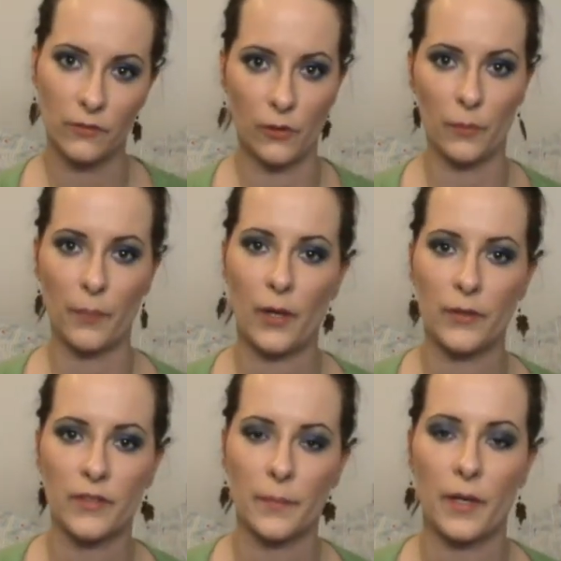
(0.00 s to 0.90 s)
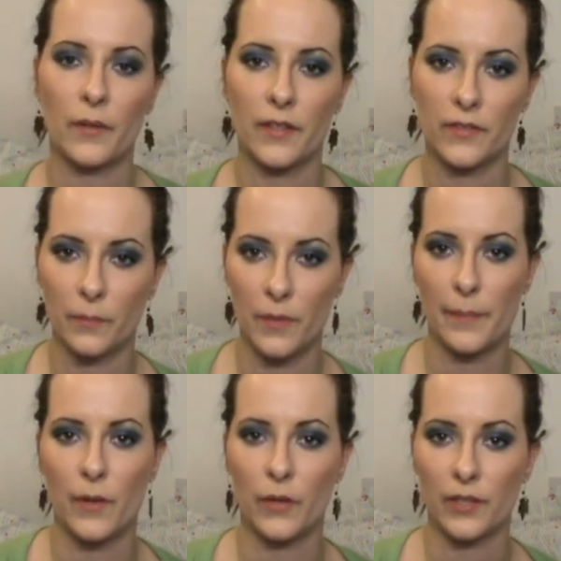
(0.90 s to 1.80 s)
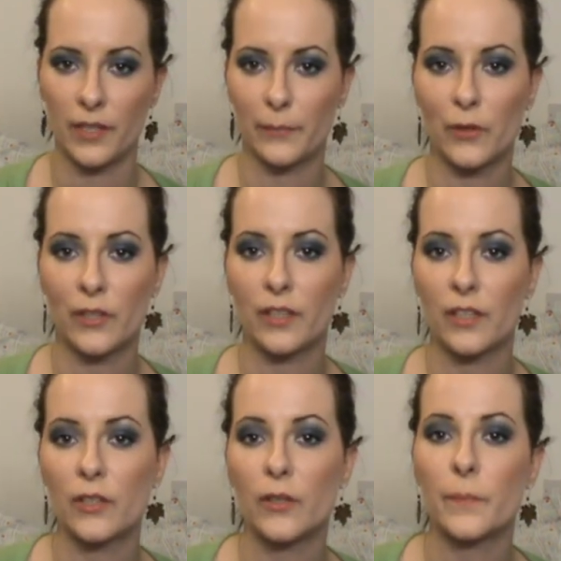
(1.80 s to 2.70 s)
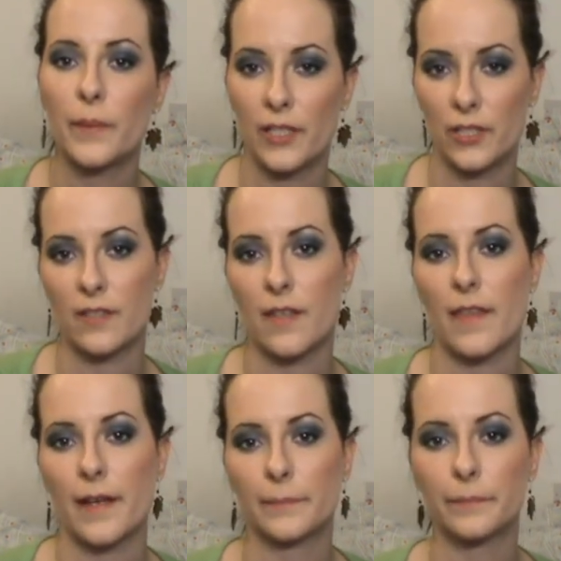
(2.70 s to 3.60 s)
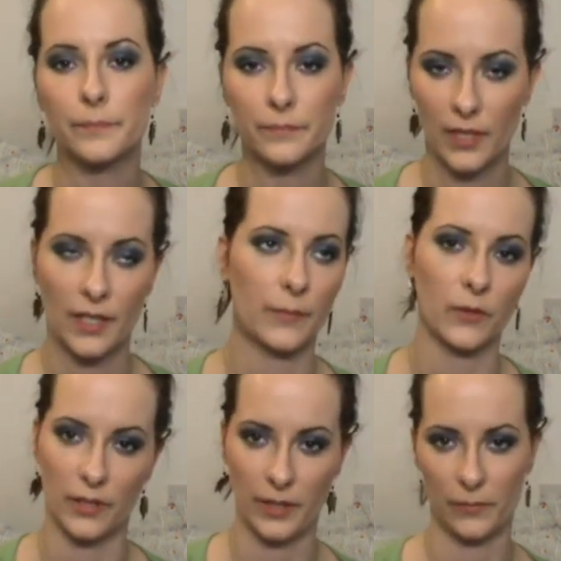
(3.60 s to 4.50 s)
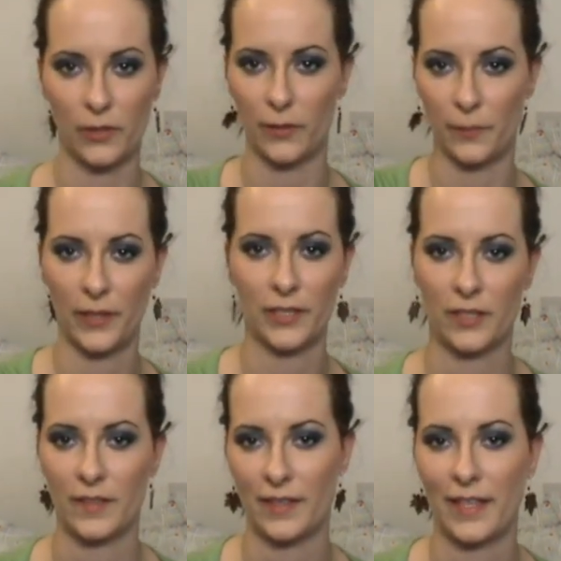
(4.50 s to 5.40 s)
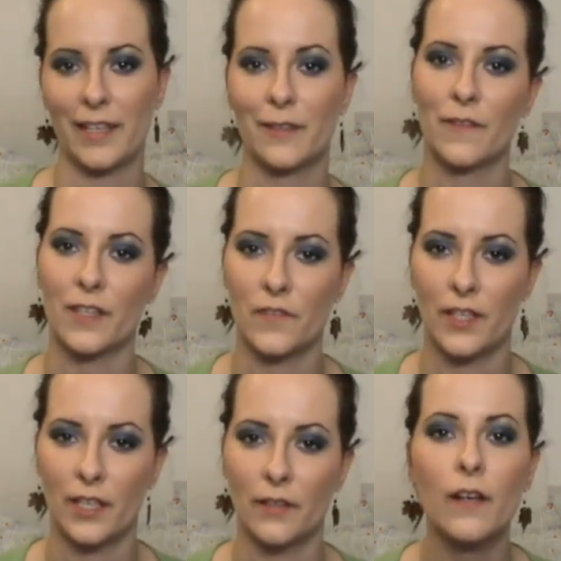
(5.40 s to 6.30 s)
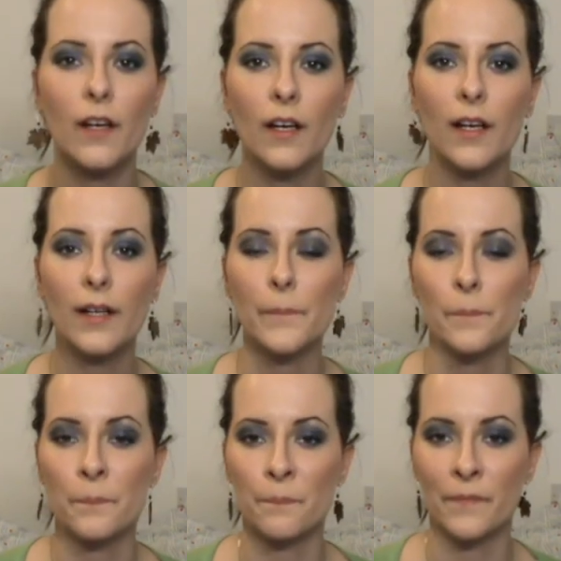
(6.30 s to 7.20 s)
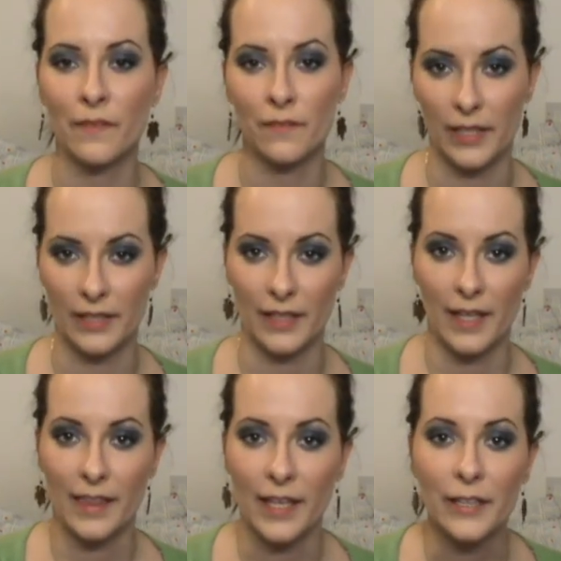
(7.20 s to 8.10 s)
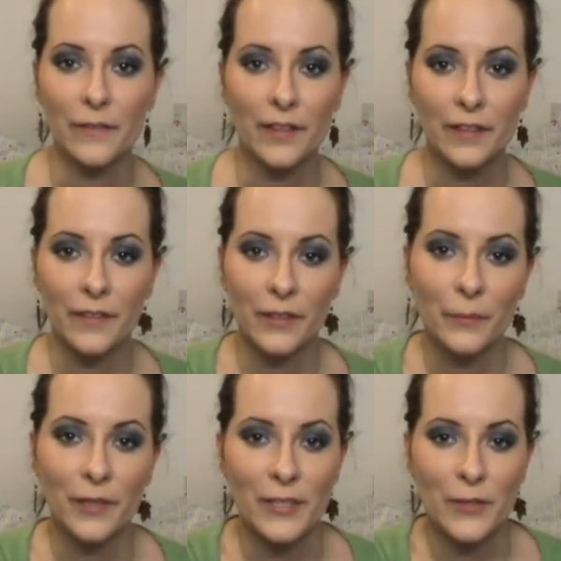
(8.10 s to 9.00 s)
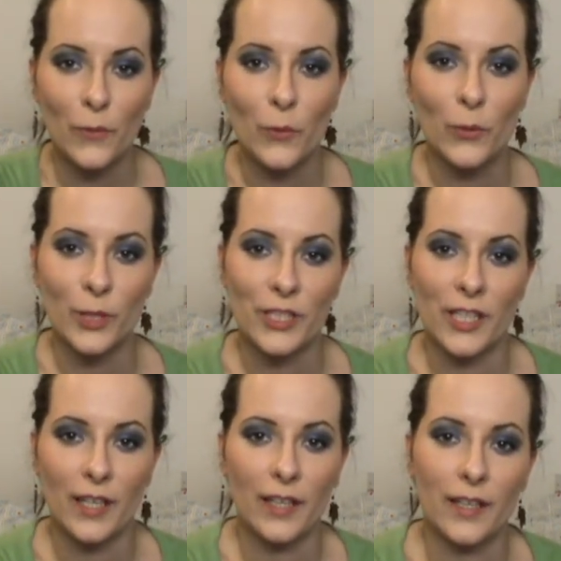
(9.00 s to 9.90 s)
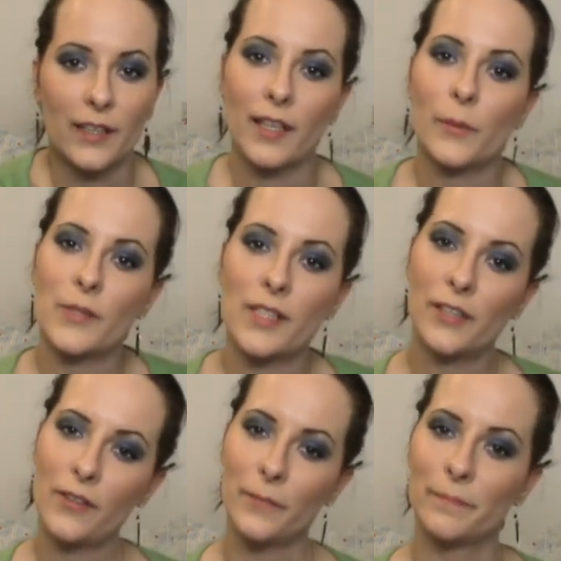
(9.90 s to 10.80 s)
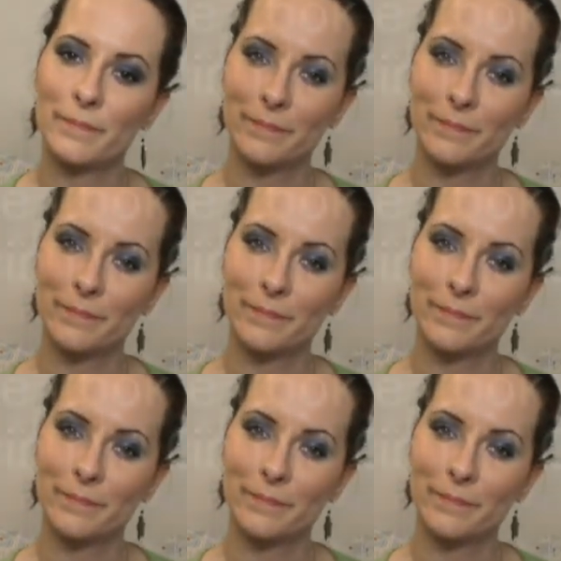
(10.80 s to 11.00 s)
do a post about this on my blog, and I'm gonna include pictures in there, and I'm gonna include pictures at the end of this video. Right, thank you very, very much for watching, and I will see you soon.